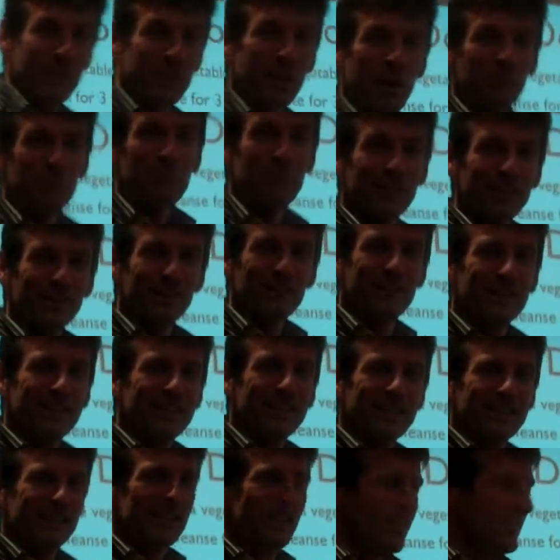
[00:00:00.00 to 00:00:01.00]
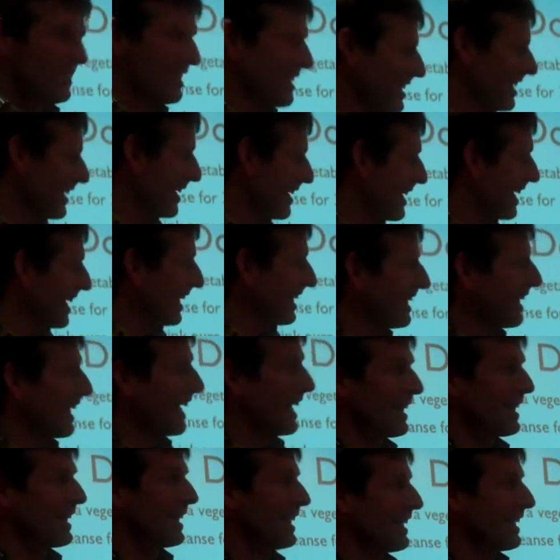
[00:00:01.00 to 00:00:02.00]
phenomenal. I mean, it's getting
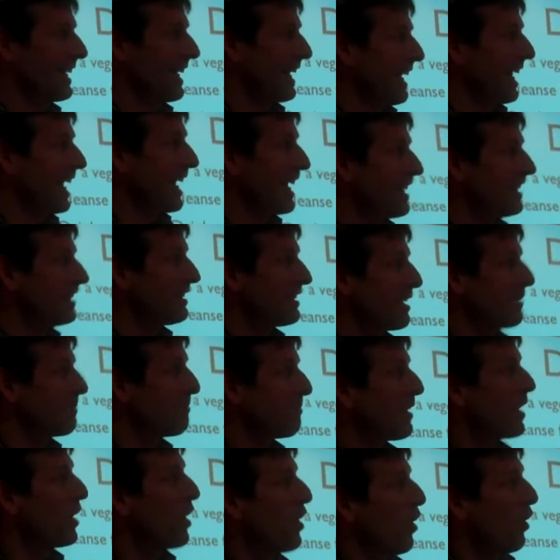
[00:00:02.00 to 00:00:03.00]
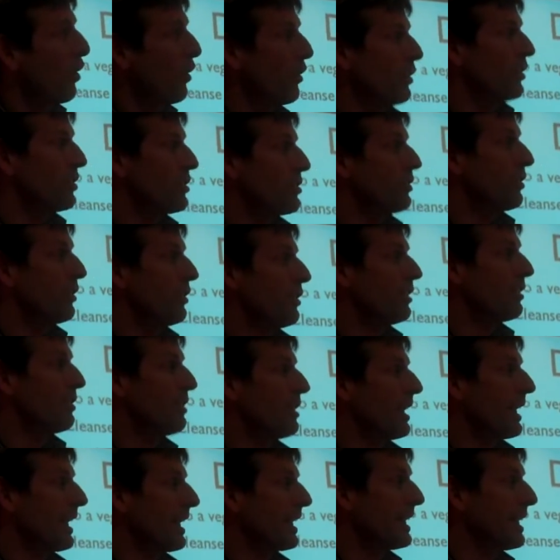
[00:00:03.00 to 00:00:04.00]
that cleansed. Or there's another,
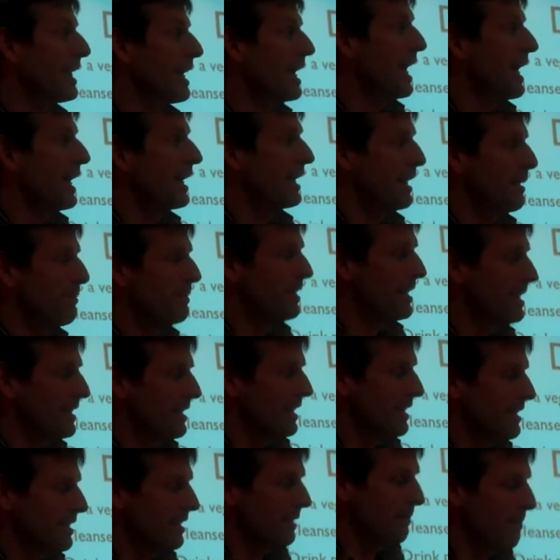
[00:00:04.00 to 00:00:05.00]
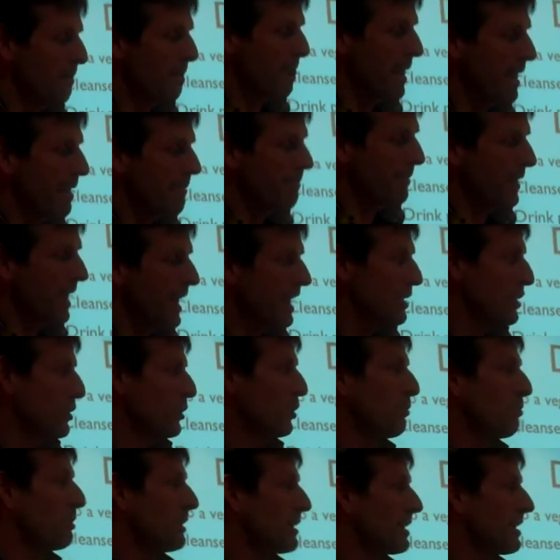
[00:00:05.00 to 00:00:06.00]
like a Libby system. It's
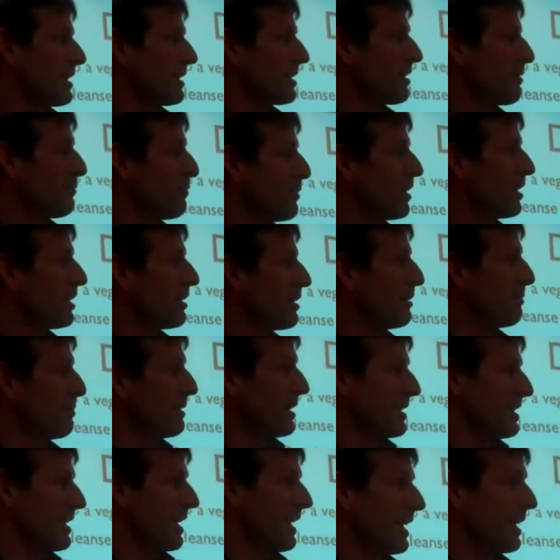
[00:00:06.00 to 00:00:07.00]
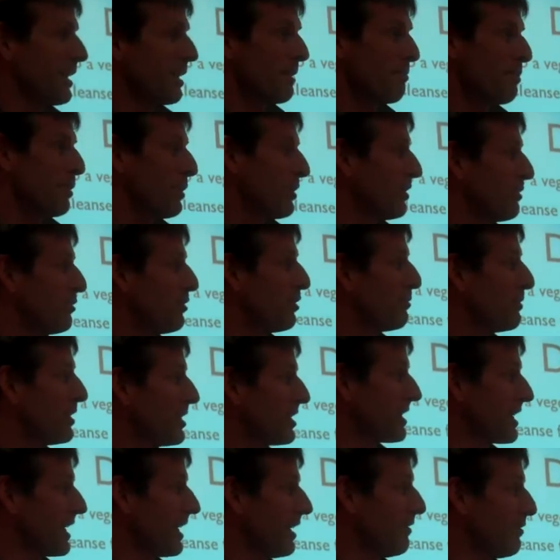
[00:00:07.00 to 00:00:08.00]
an open system where you basically, you're hooked room
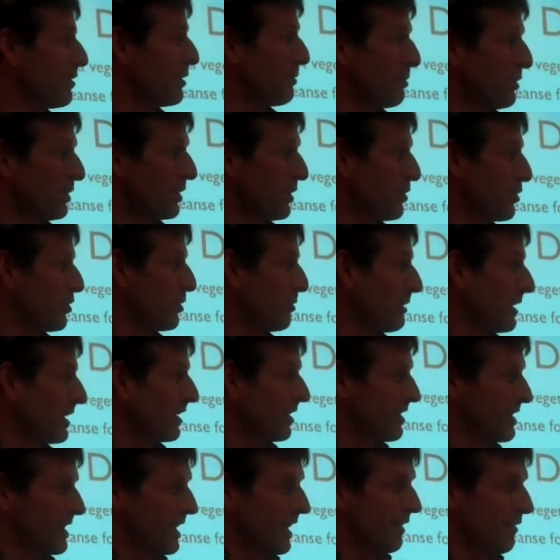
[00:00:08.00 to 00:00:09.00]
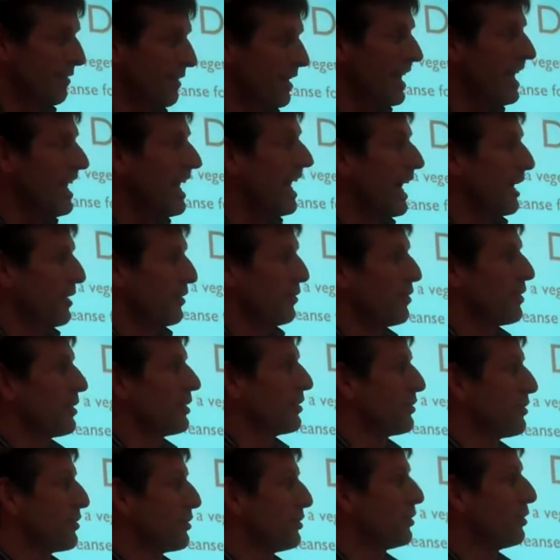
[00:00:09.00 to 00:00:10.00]
yourself, you put the tube in yourself, and you
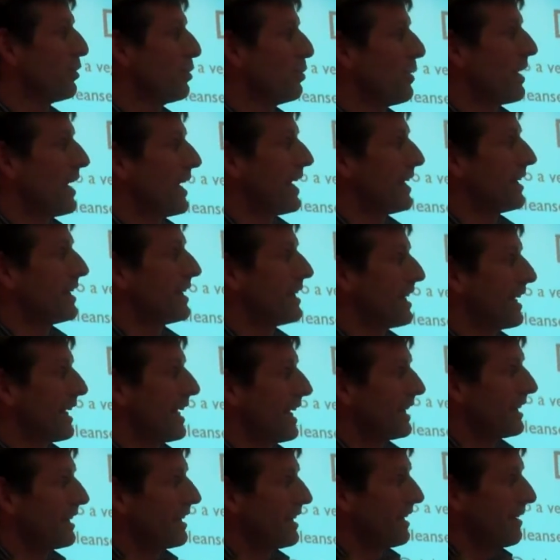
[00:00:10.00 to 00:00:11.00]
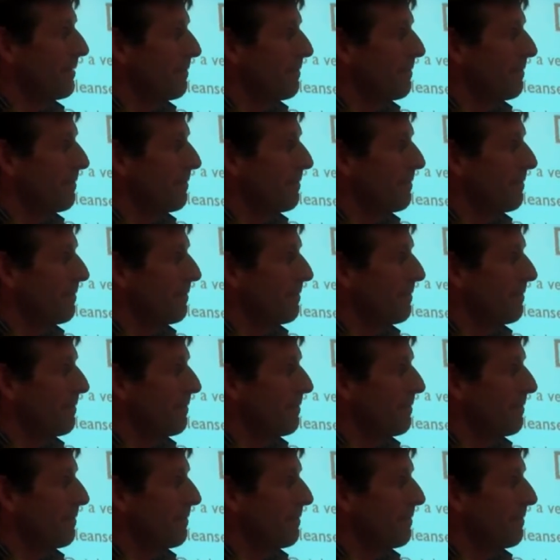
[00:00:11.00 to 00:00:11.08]
control when to let